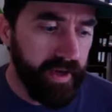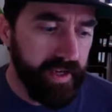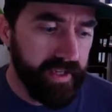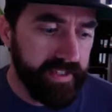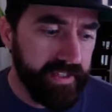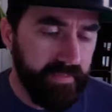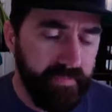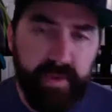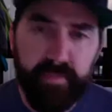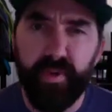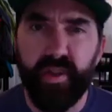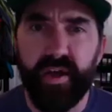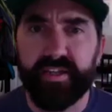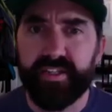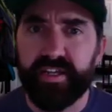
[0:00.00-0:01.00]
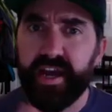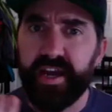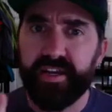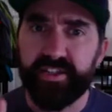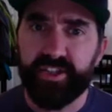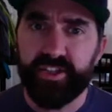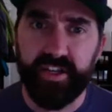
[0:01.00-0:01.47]
Some people like
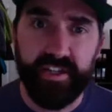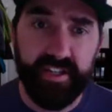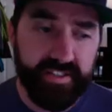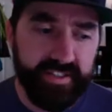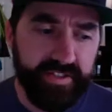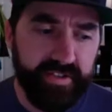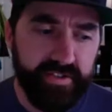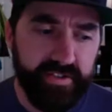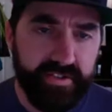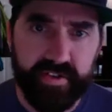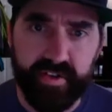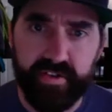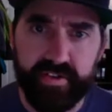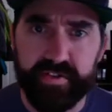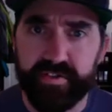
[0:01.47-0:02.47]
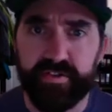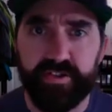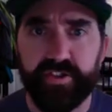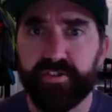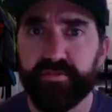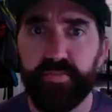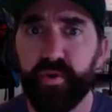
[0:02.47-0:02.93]
Deanna Schutz,
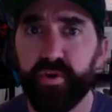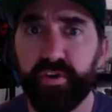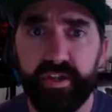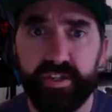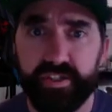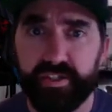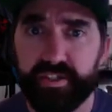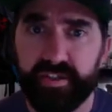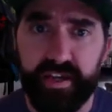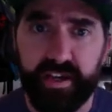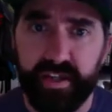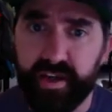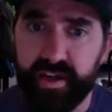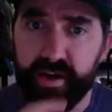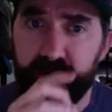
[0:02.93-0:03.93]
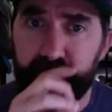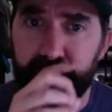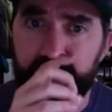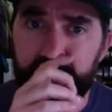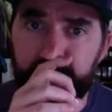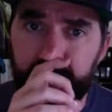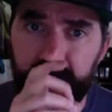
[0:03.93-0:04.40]
she's brilliant. She's like
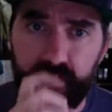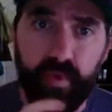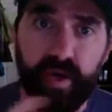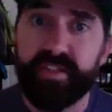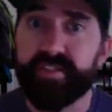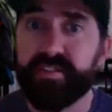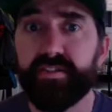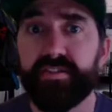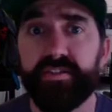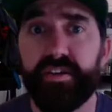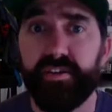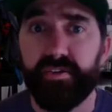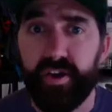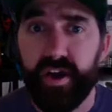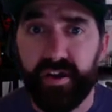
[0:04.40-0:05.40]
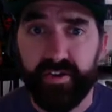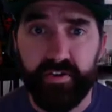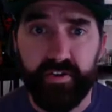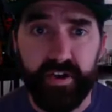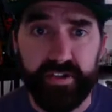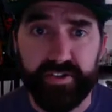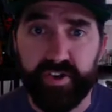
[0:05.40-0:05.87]
was the senior
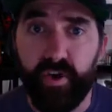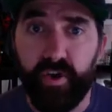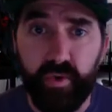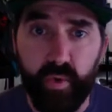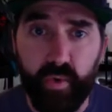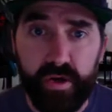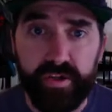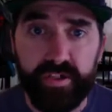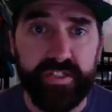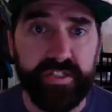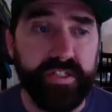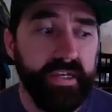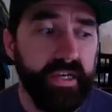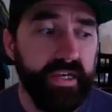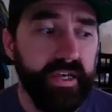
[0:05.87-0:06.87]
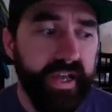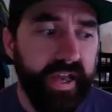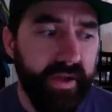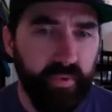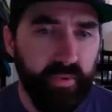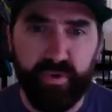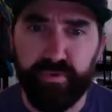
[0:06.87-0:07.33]
editor at Dark Horse
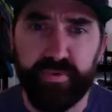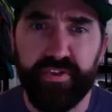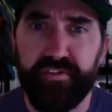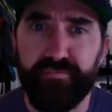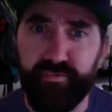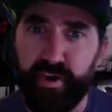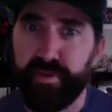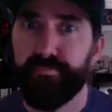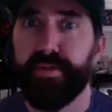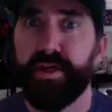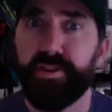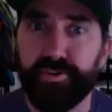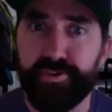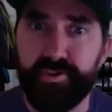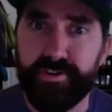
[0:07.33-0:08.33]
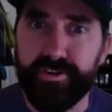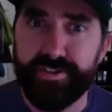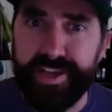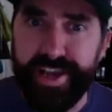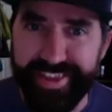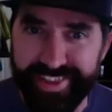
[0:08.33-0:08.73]
and worked with like Frank Miller, and like